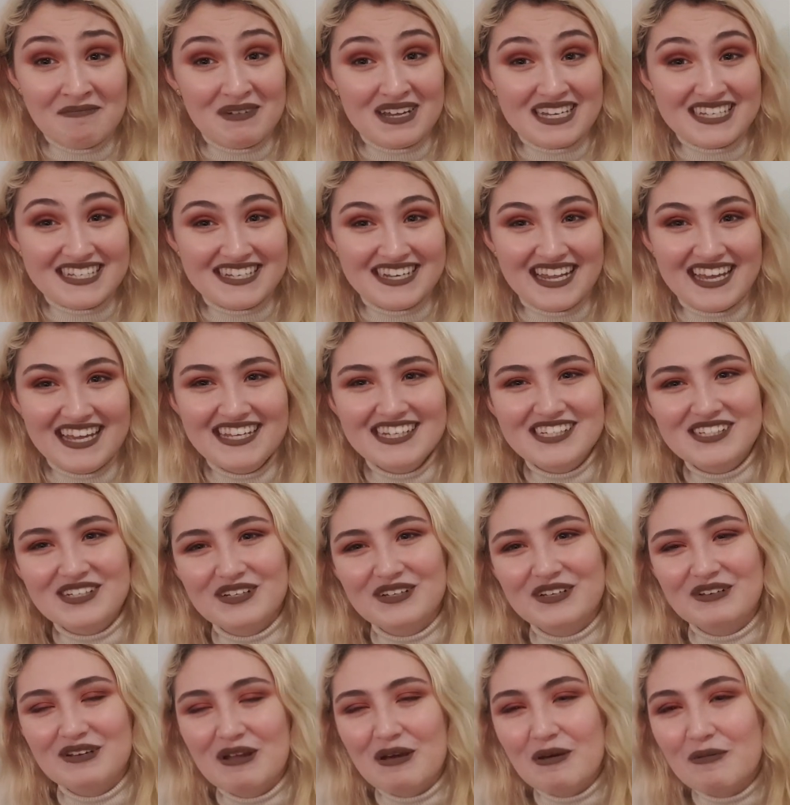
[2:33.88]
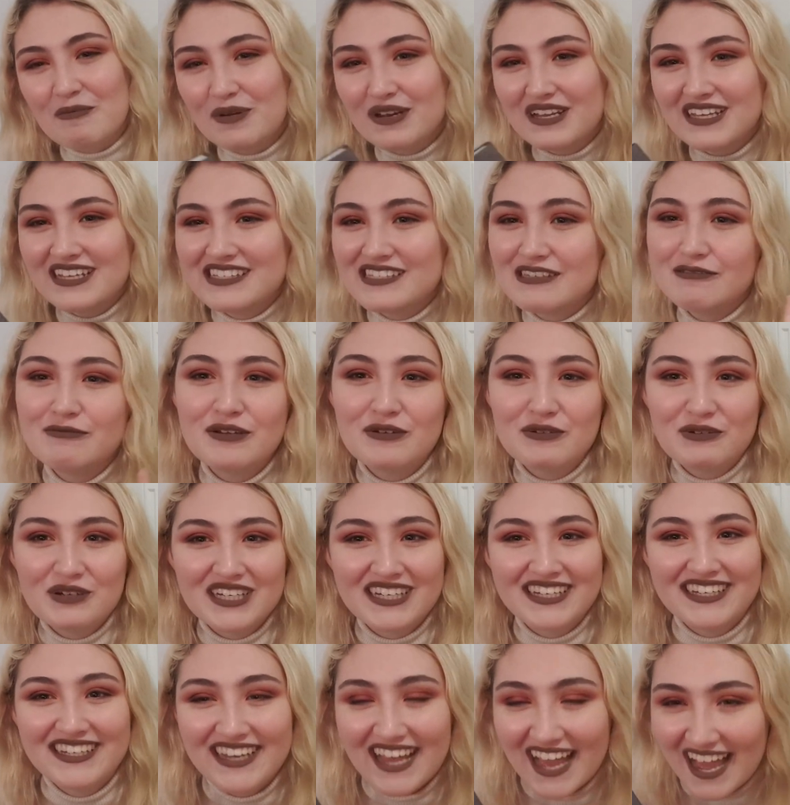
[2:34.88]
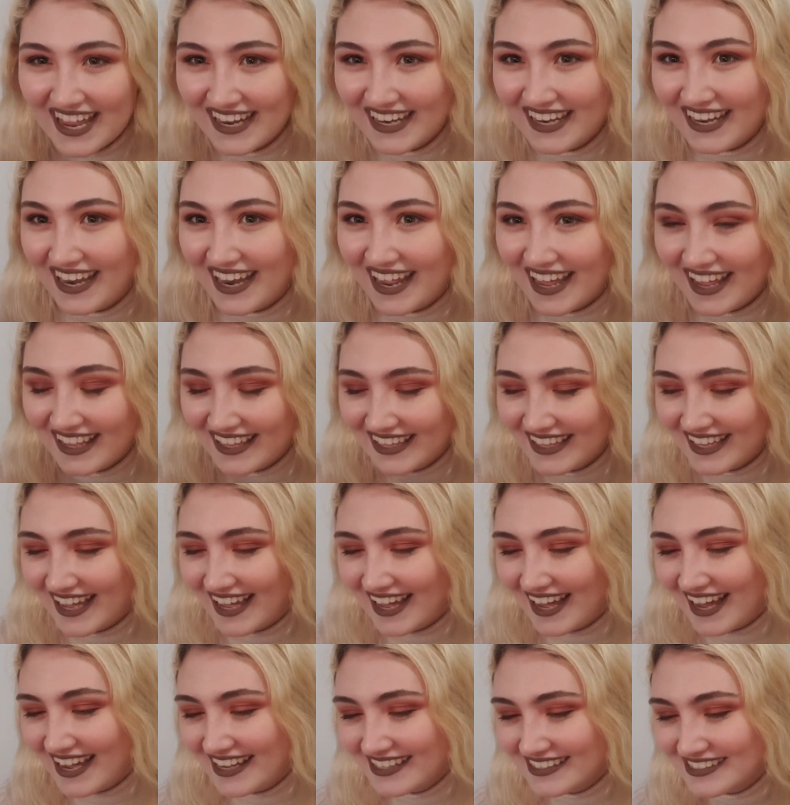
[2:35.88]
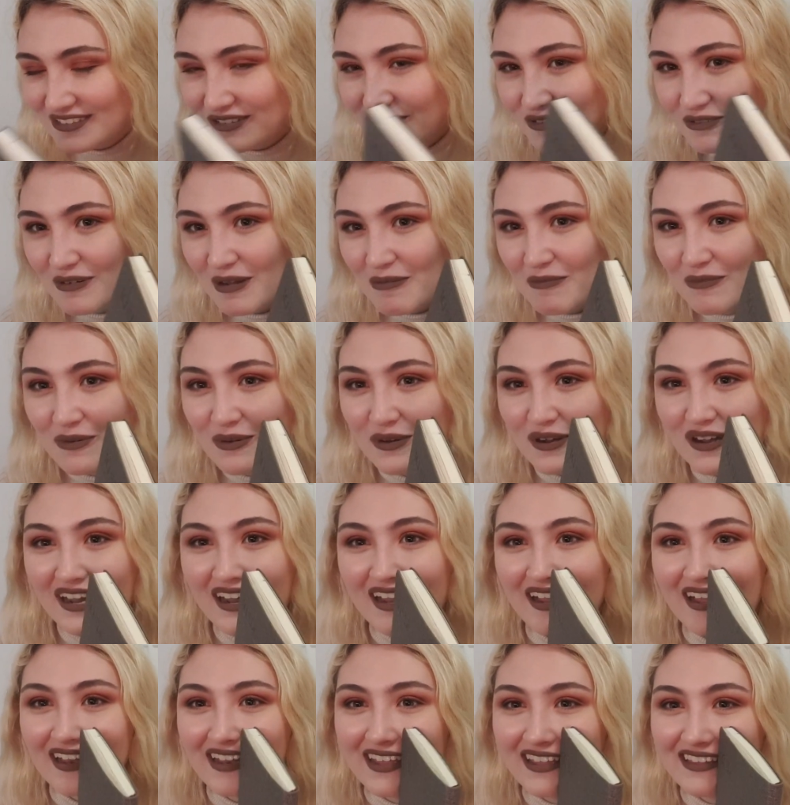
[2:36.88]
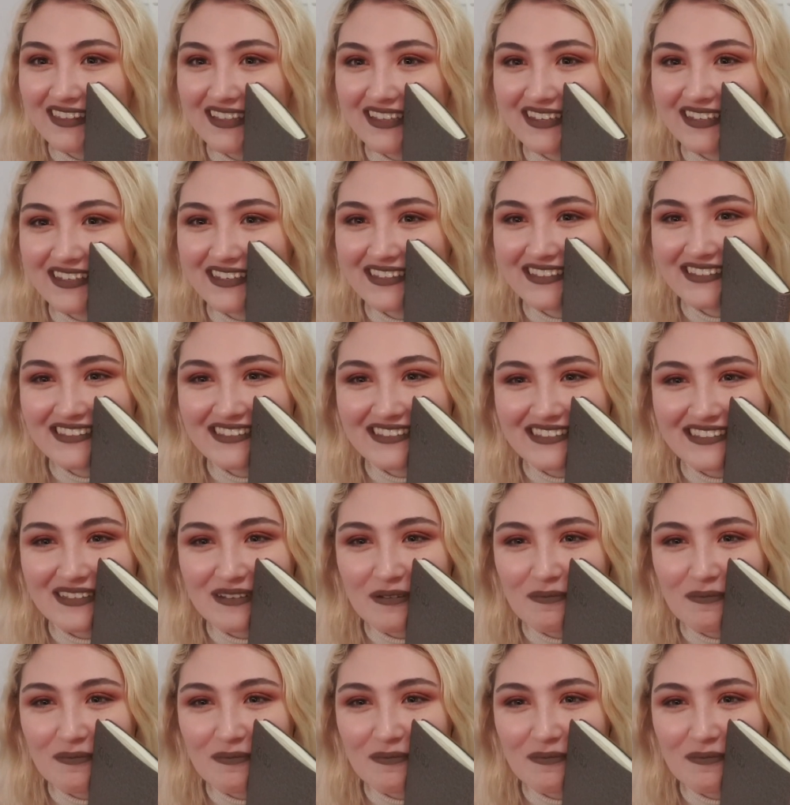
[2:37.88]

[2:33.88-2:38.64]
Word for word: imagination, but it is a bit weird and yeah, I still remember it and I think it's